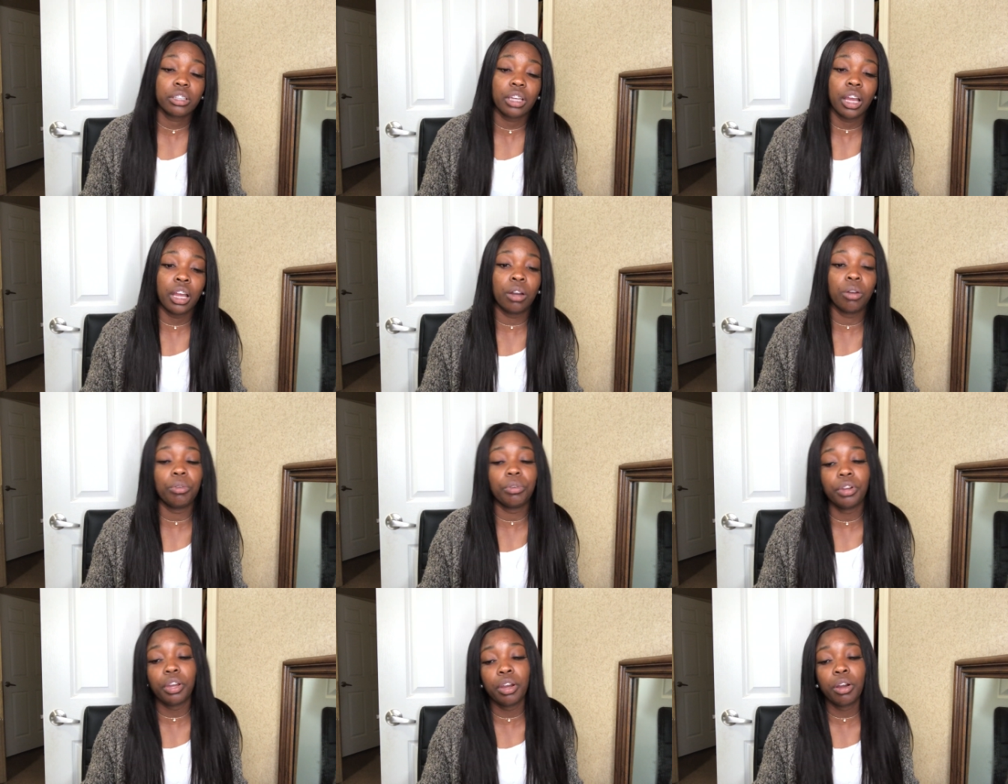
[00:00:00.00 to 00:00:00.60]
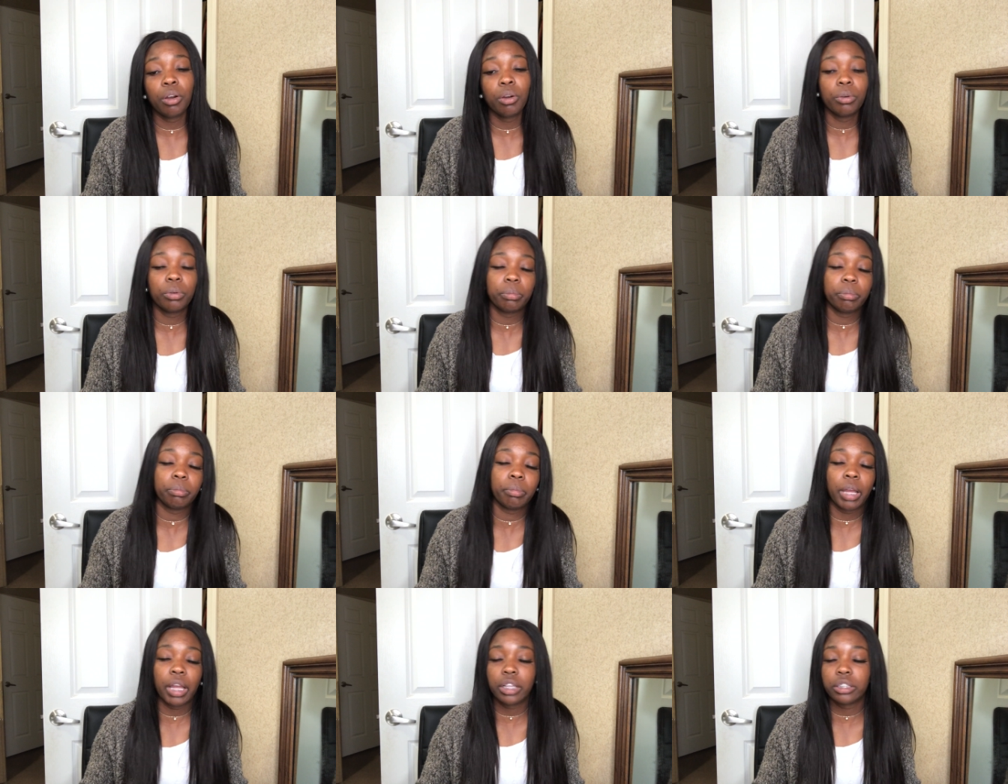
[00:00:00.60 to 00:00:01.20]
I don't know.
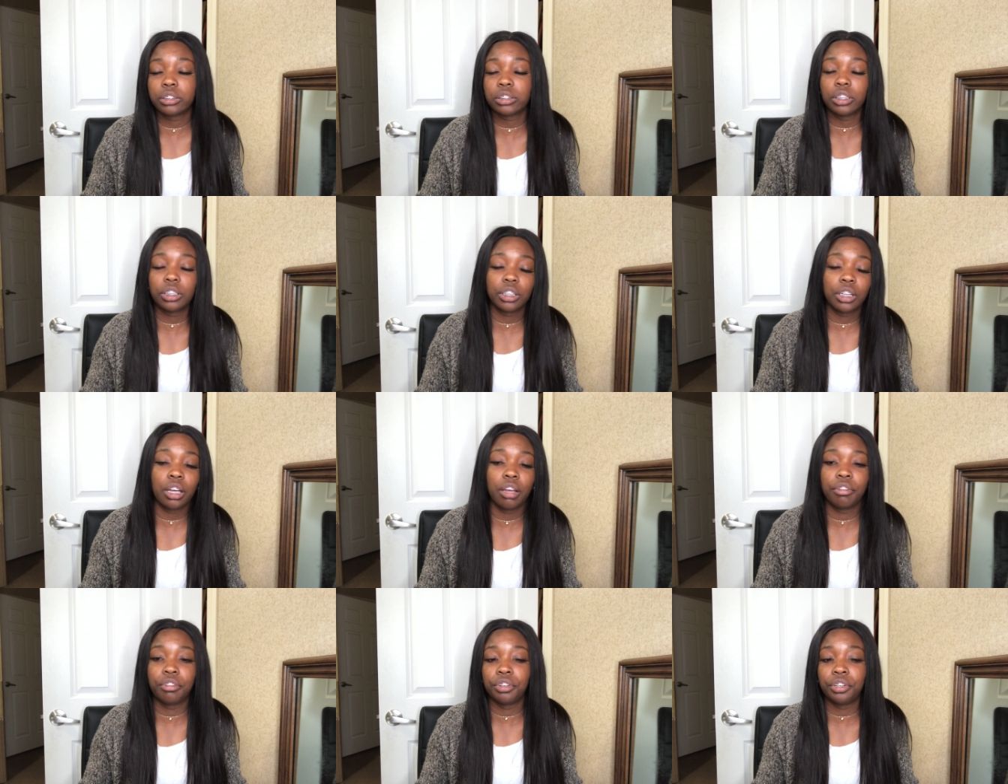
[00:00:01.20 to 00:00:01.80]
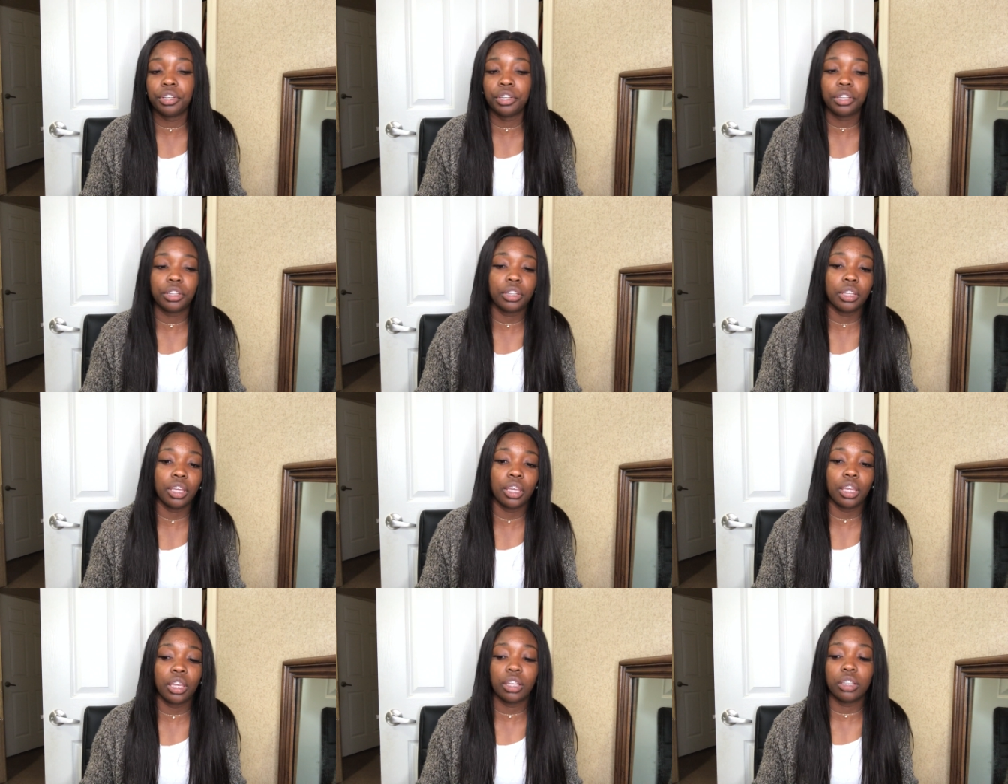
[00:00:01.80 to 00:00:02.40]
Mine didn't cover
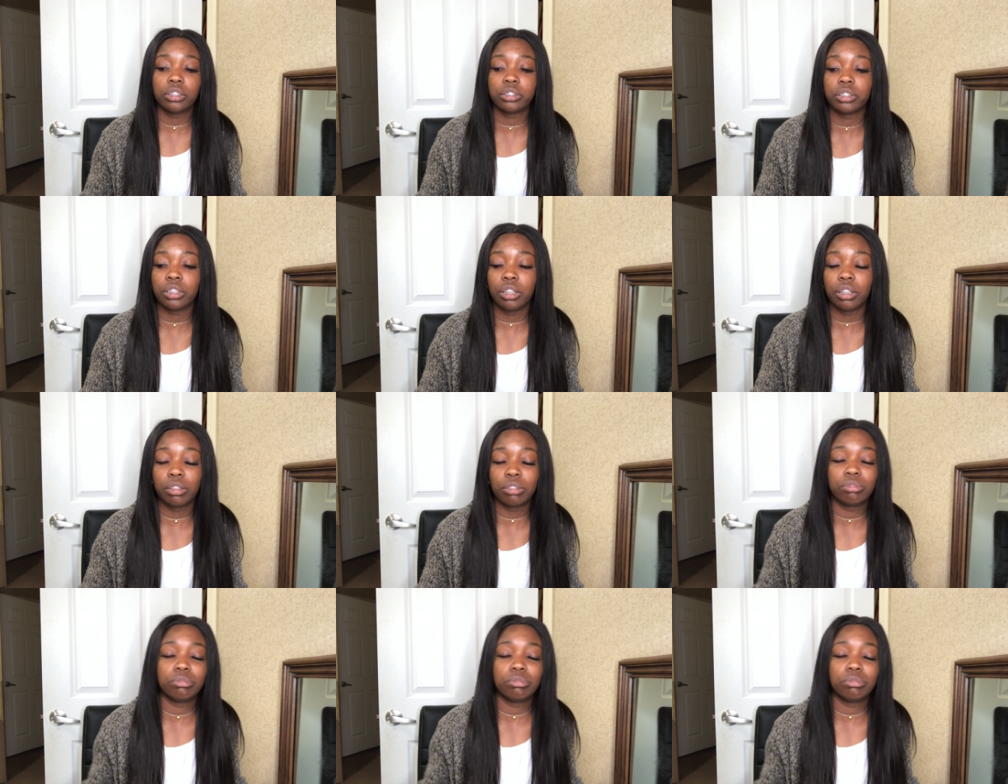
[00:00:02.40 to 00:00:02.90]
anything, so